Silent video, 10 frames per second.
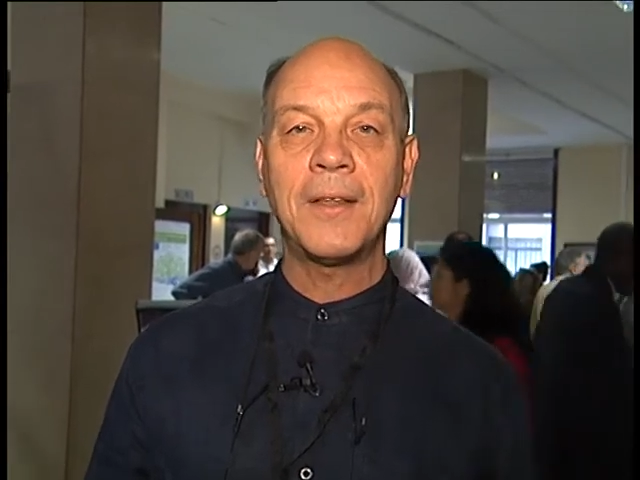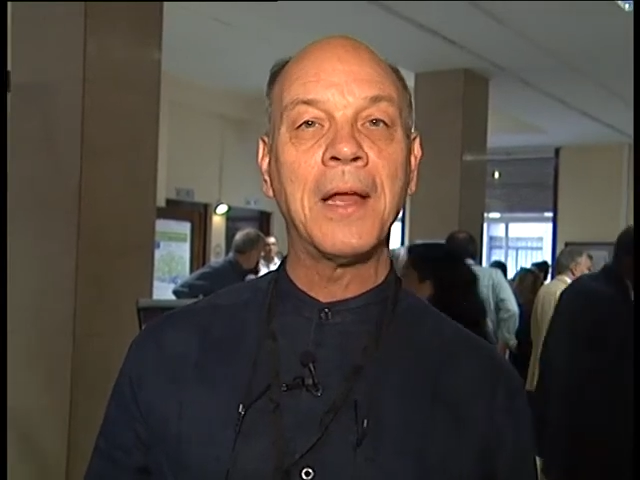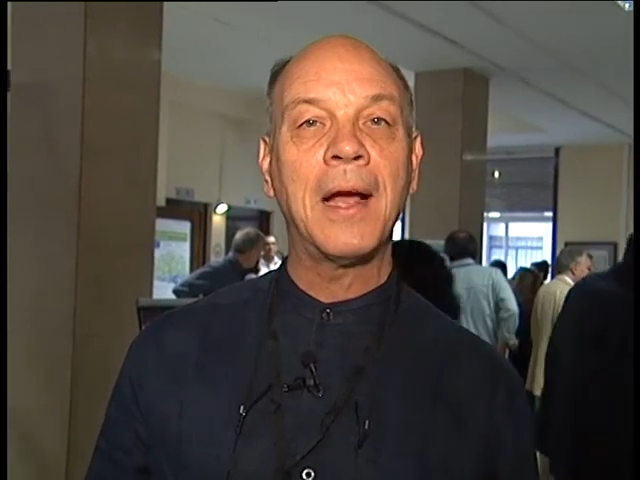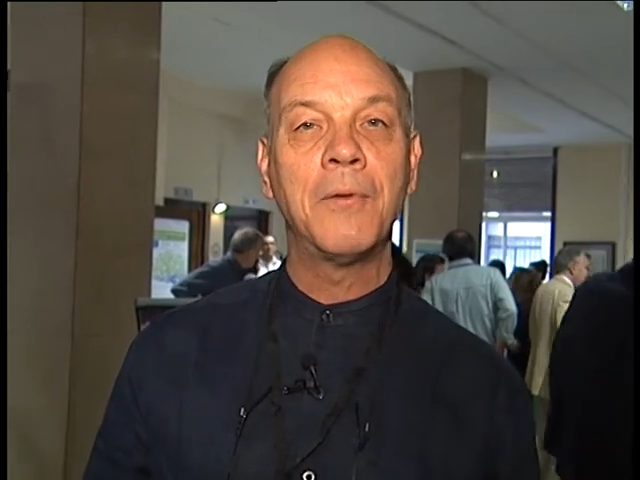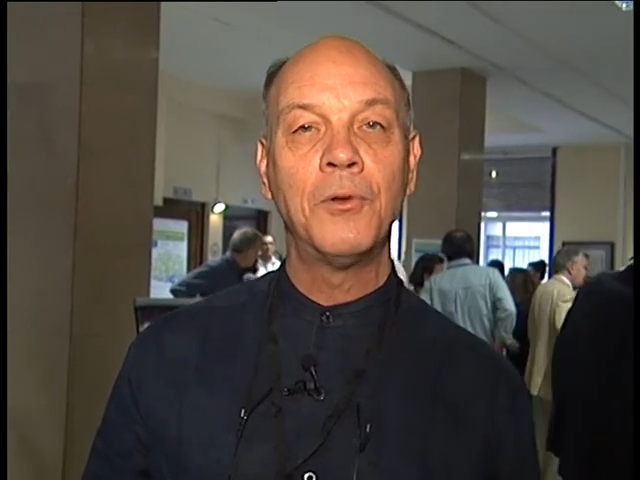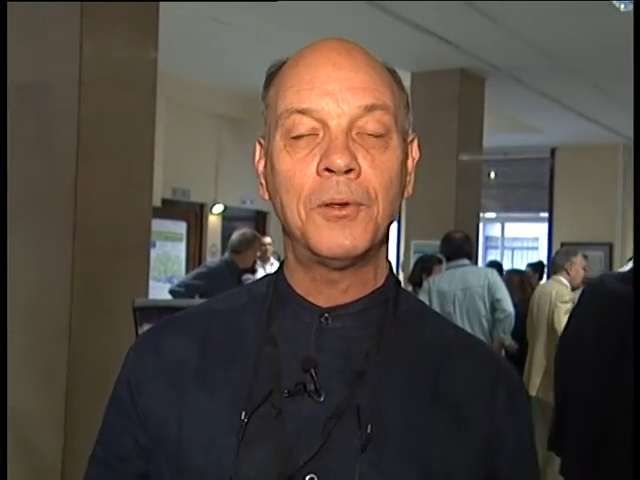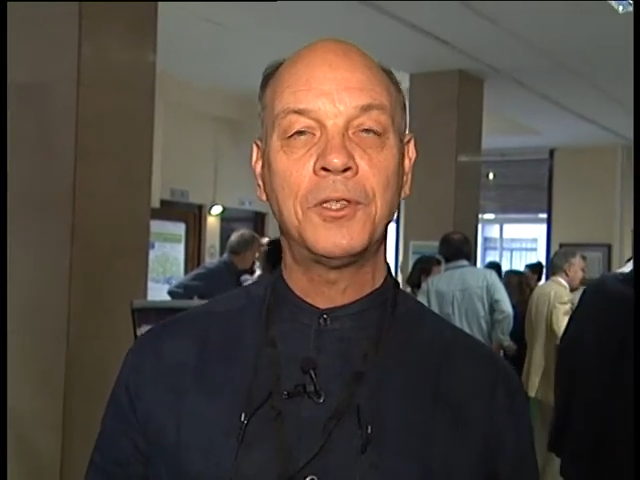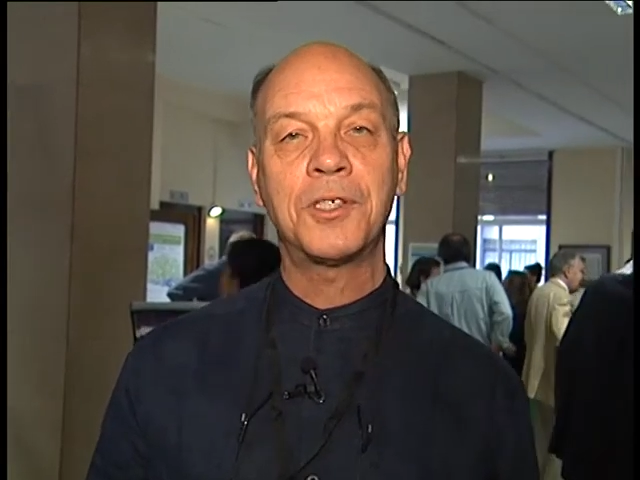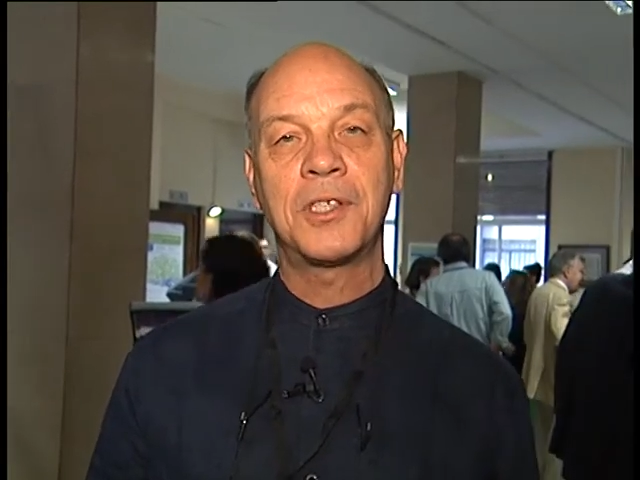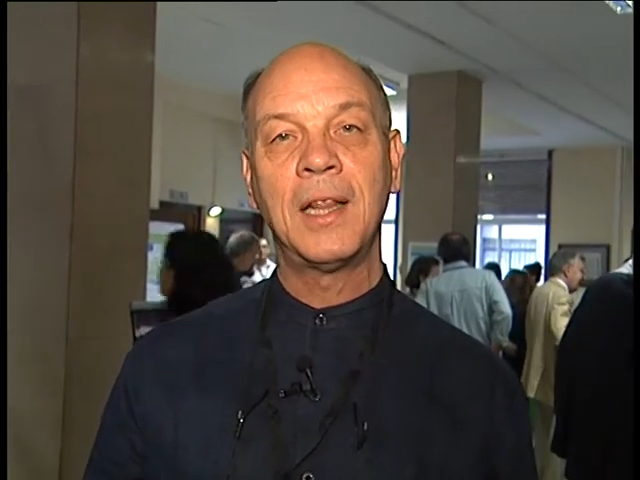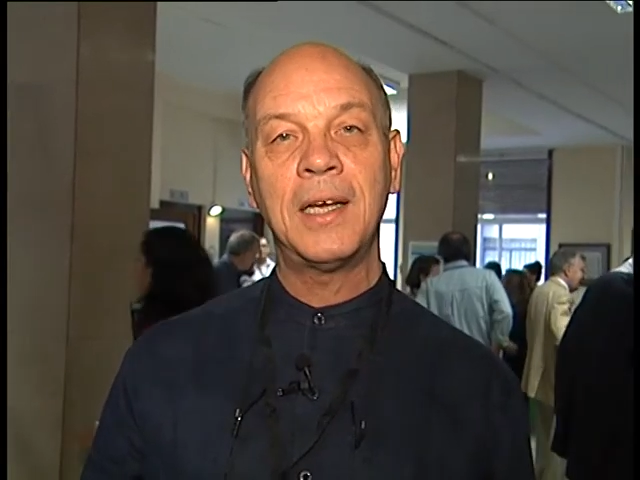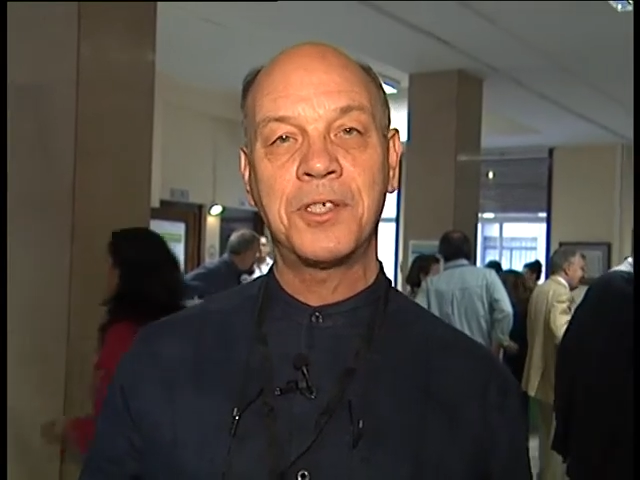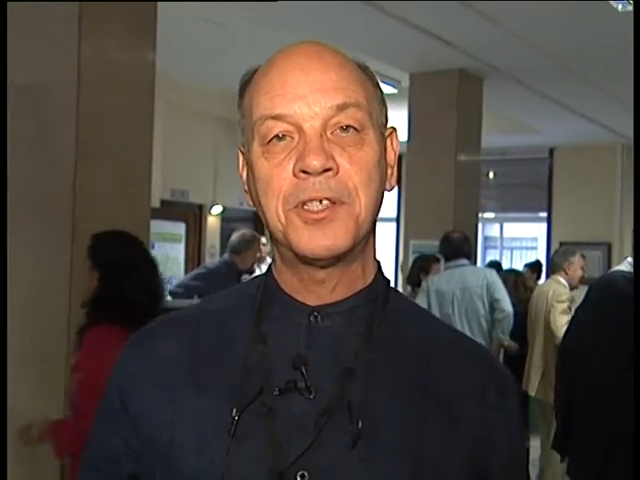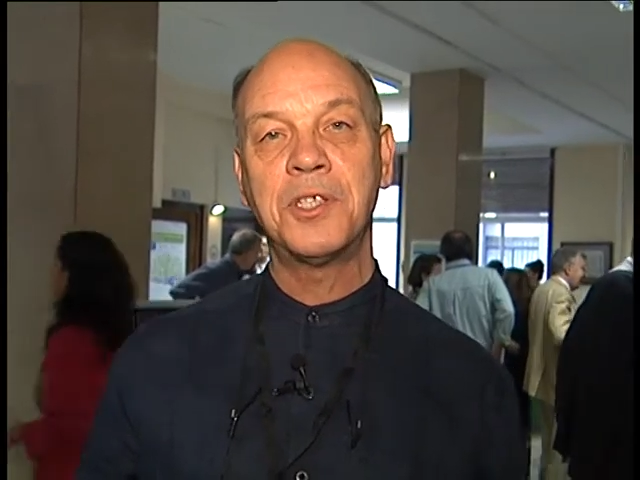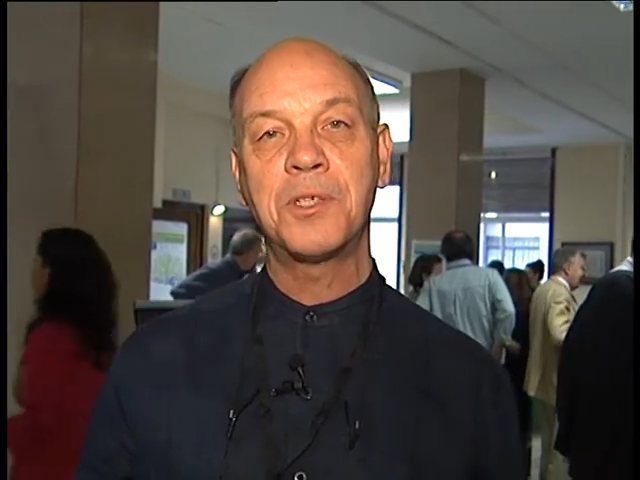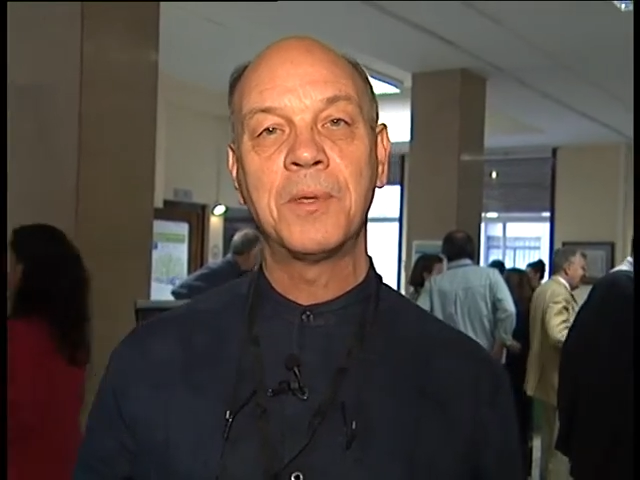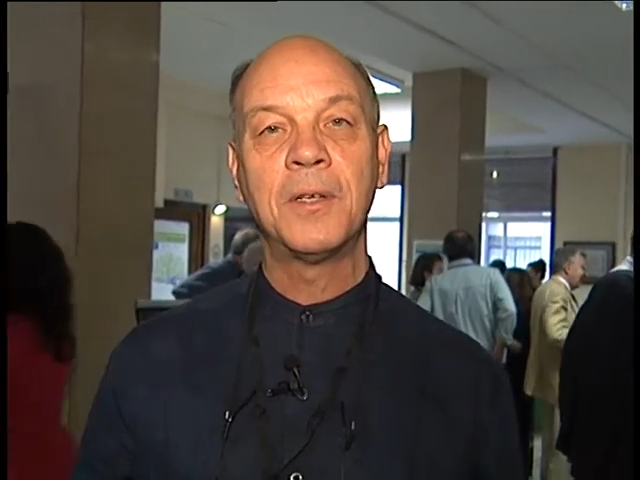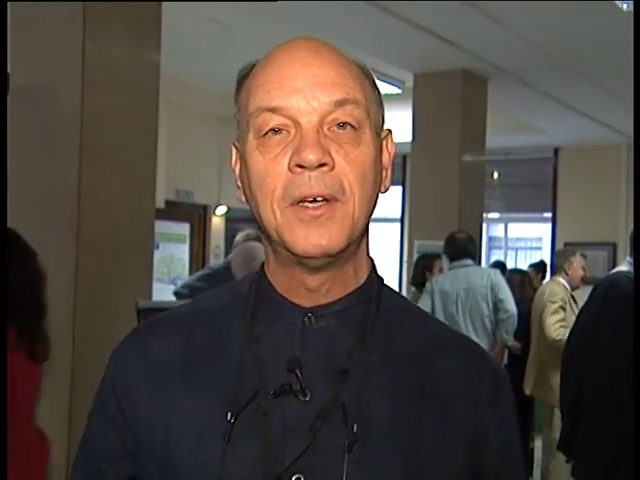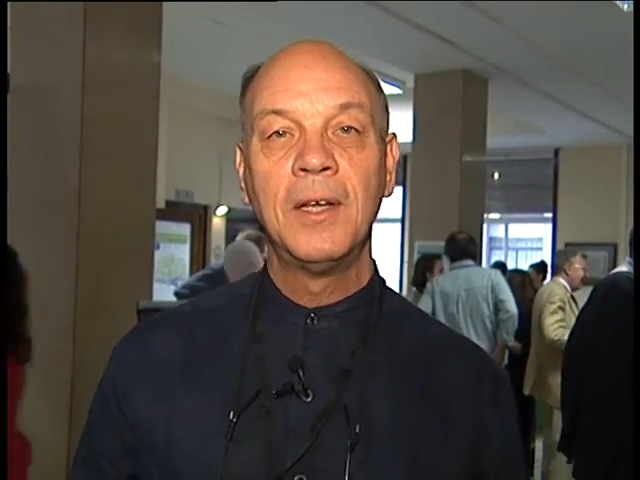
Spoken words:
and how, not just the lessons, but